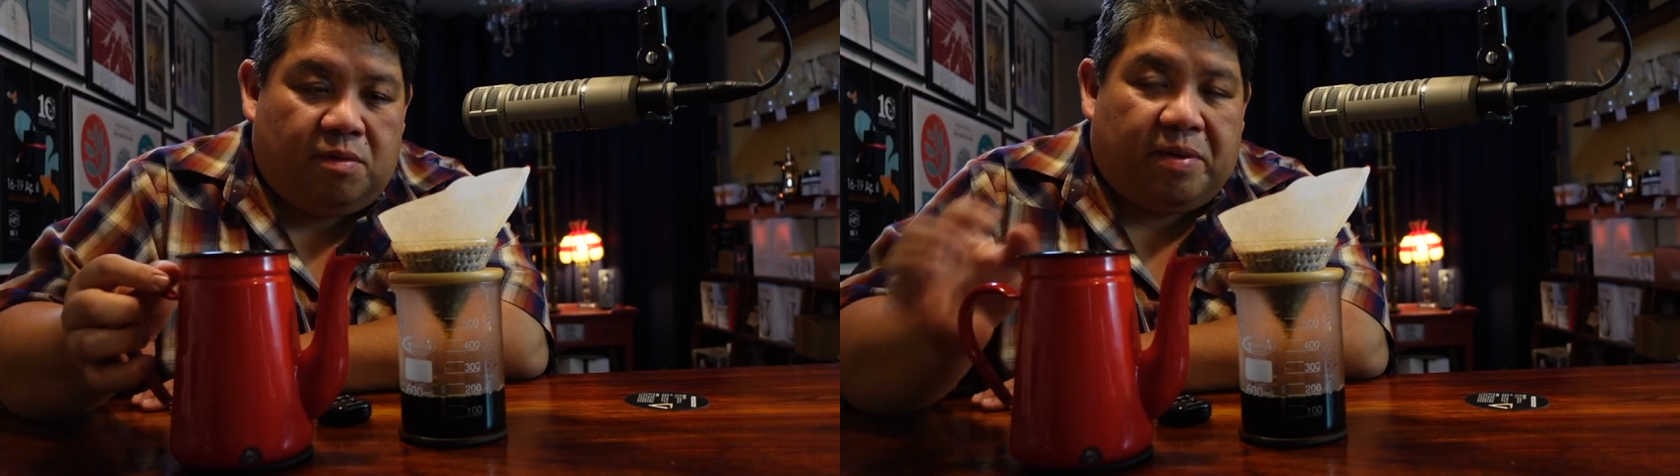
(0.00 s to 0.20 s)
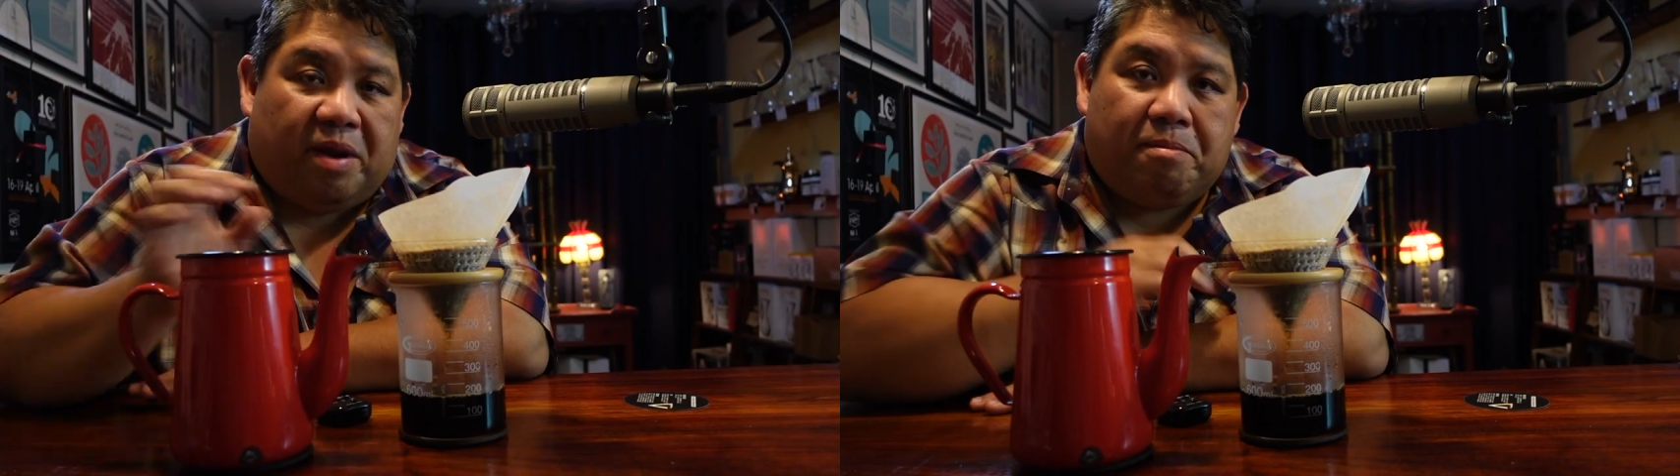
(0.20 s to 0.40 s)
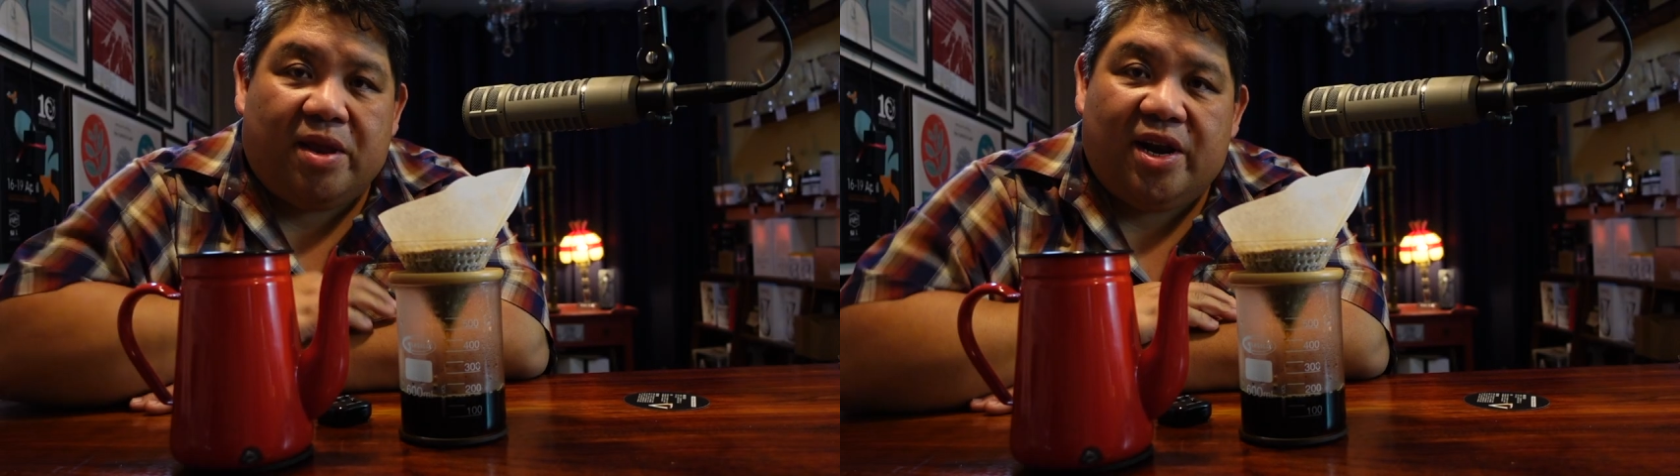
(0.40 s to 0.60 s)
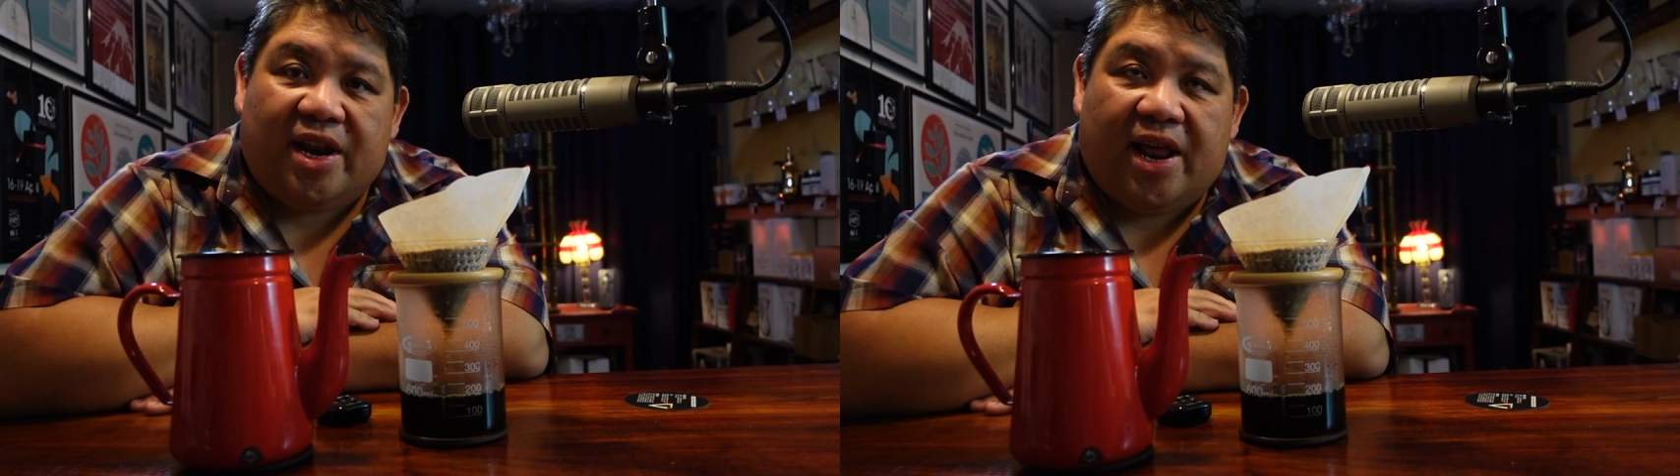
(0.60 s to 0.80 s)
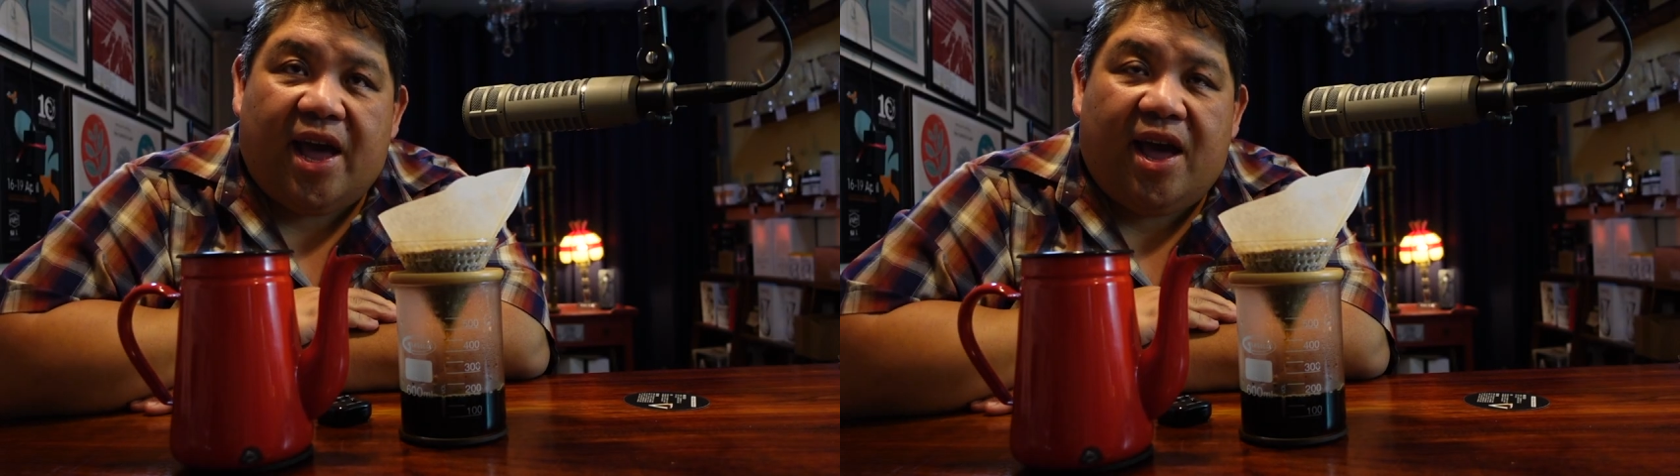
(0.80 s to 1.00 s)
about a minute
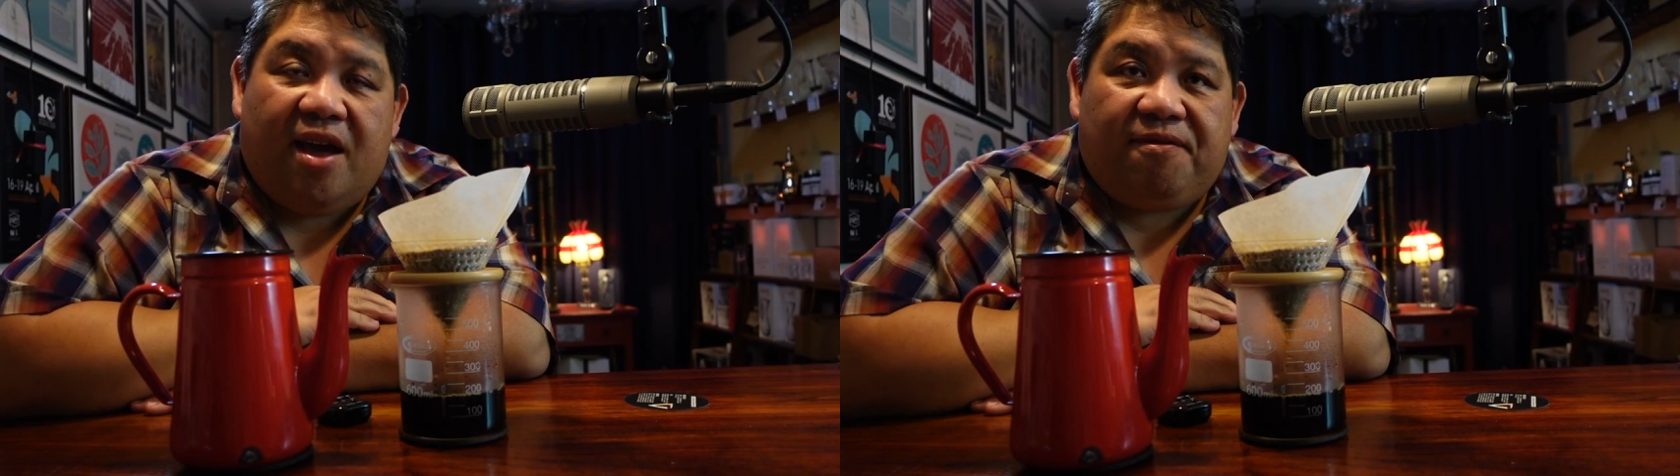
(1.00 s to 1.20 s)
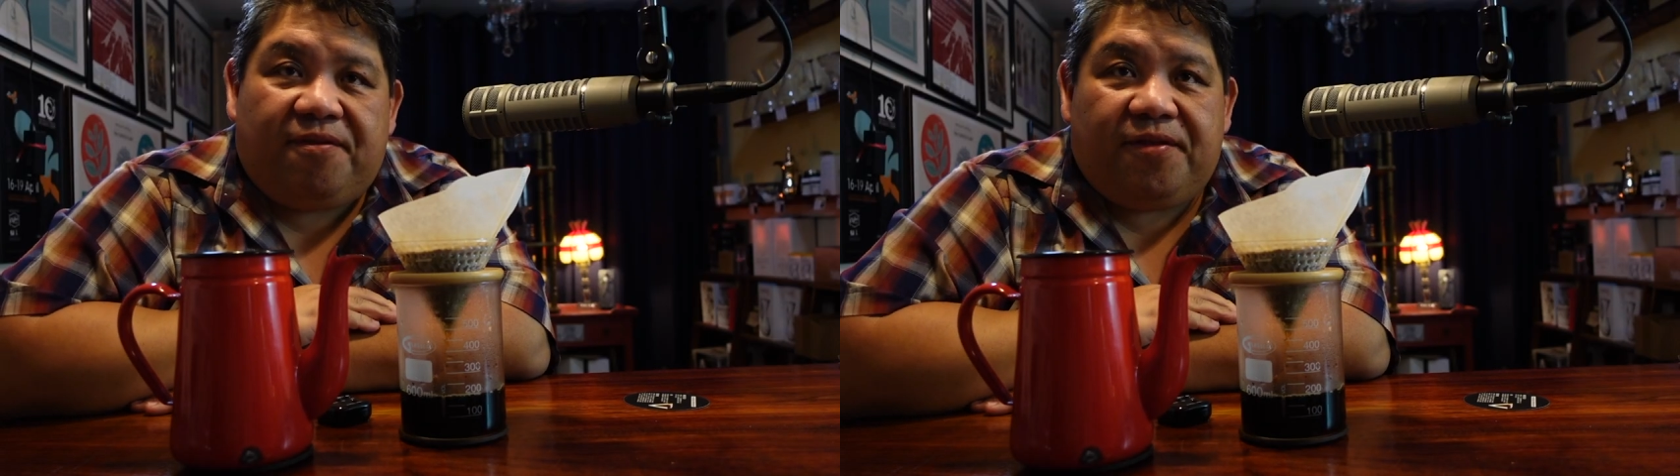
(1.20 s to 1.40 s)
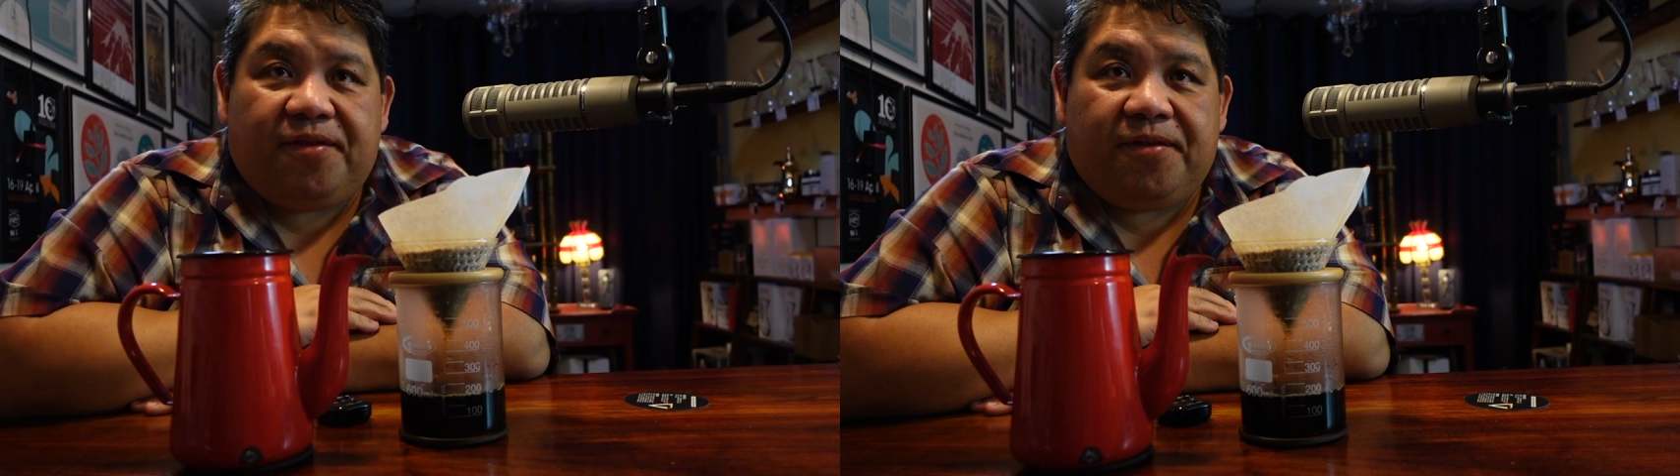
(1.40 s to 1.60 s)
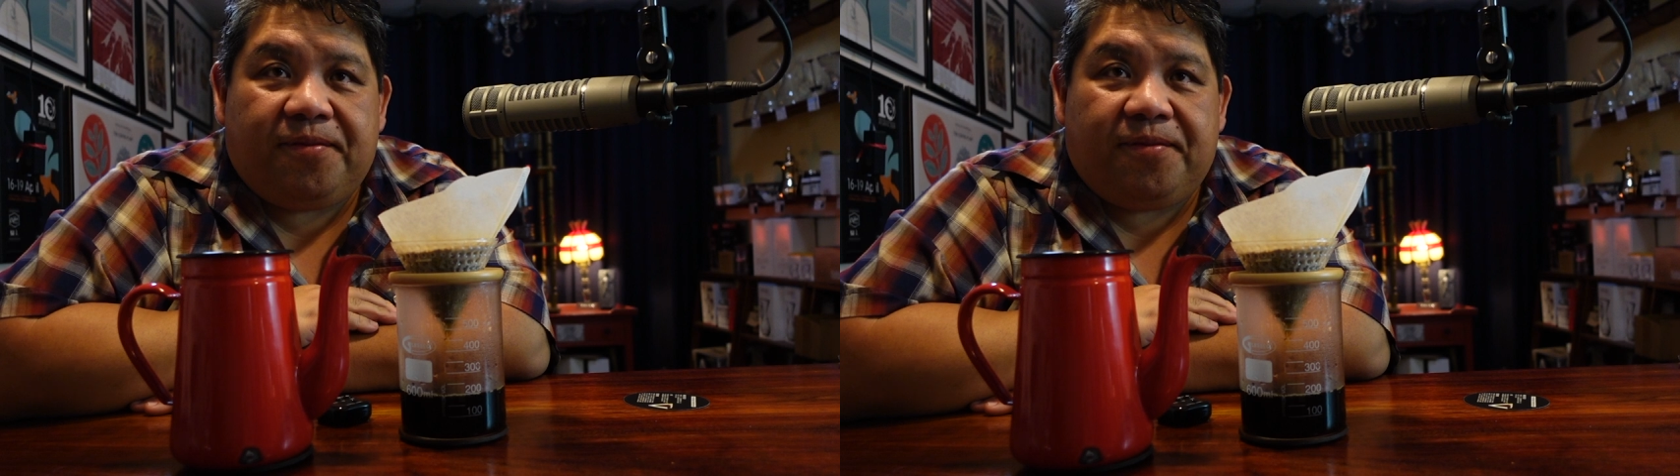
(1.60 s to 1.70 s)
and a half.